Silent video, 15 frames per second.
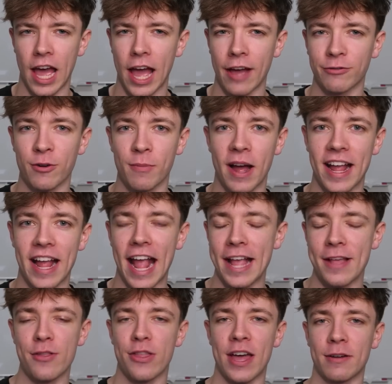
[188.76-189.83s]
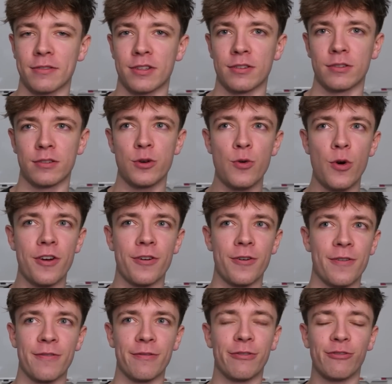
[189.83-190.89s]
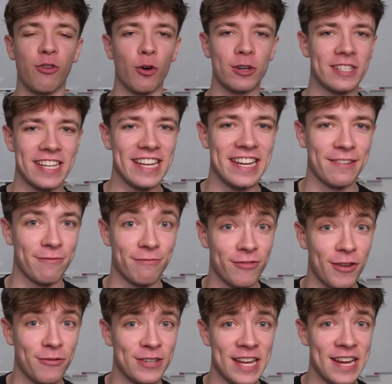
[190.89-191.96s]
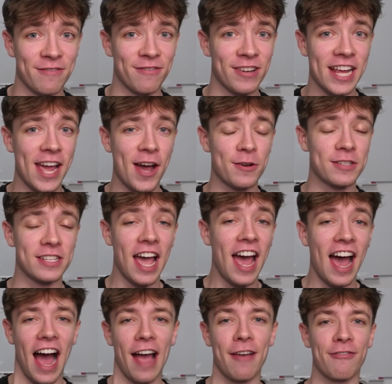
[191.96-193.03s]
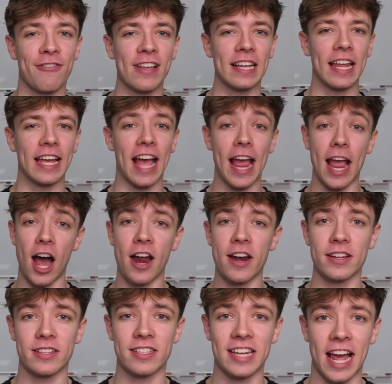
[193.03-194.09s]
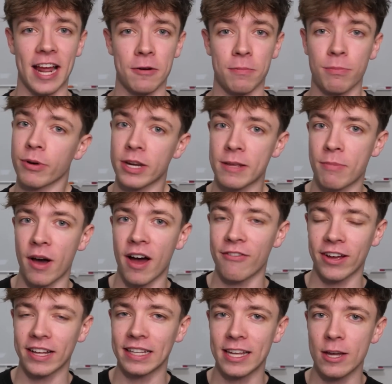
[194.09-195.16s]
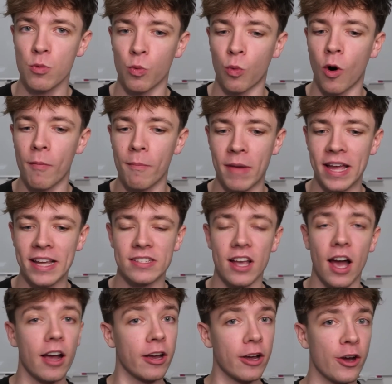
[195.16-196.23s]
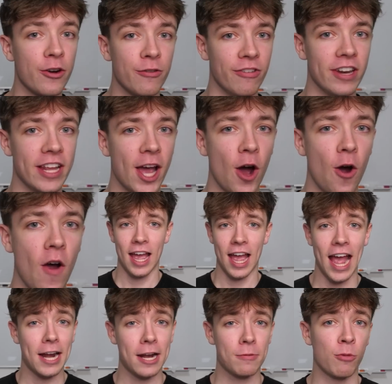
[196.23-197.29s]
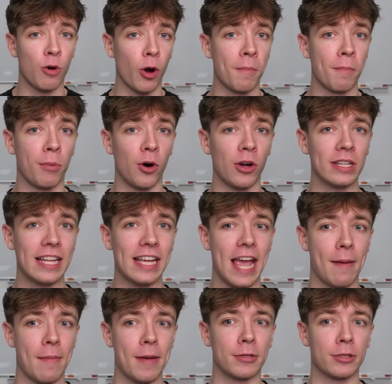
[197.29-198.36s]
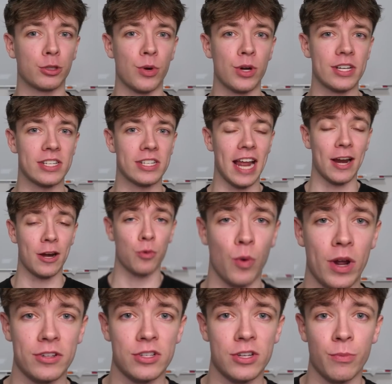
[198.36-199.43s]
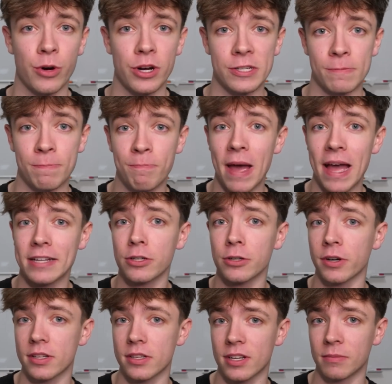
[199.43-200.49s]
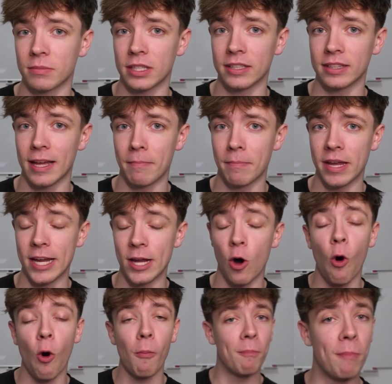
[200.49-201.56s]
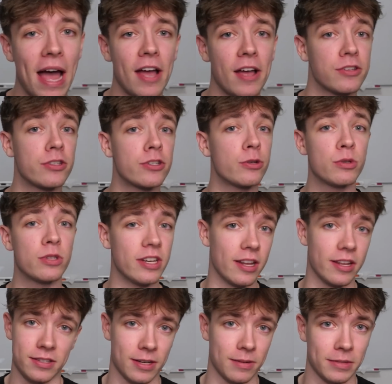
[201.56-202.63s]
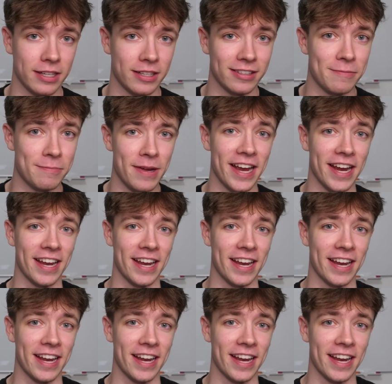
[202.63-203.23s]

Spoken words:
After my 8,215 videos, I feel like I understand pretty perfectly what makes a good video. And more importantly, I'm able to understand when someone is better at something than me or better suited at something than me.